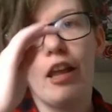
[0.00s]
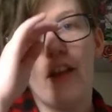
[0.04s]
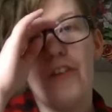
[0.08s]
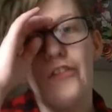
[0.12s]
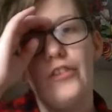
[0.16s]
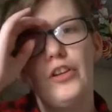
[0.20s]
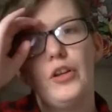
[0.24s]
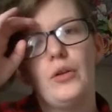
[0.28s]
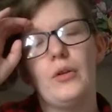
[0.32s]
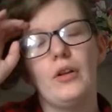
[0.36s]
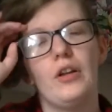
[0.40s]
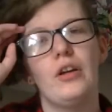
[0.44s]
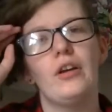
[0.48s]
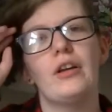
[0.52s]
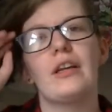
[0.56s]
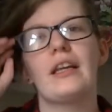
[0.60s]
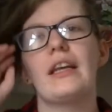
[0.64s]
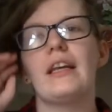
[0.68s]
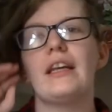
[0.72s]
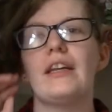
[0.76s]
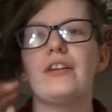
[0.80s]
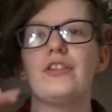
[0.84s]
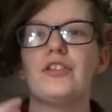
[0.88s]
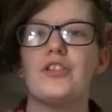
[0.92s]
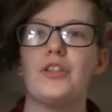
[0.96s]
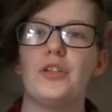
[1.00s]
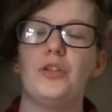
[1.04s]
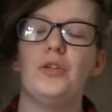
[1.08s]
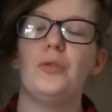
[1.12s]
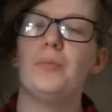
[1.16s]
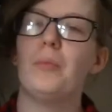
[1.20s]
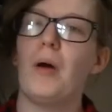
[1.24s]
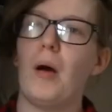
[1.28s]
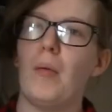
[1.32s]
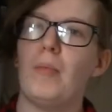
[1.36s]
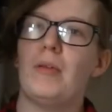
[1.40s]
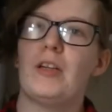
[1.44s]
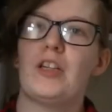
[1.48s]
If you look
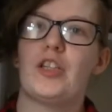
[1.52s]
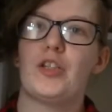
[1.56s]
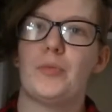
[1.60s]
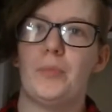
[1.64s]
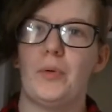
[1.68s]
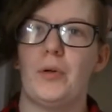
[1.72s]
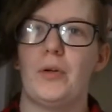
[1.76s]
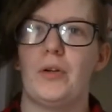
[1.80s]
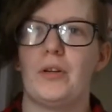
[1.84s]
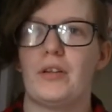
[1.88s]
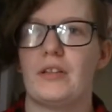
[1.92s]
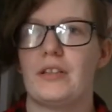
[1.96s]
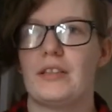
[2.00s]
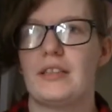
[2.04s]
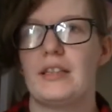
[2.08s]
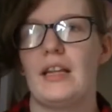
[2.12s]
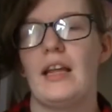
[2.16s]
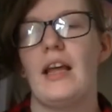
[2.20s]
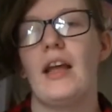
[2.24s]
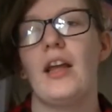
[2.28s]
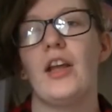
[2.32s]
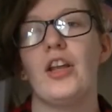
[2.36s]
into published books,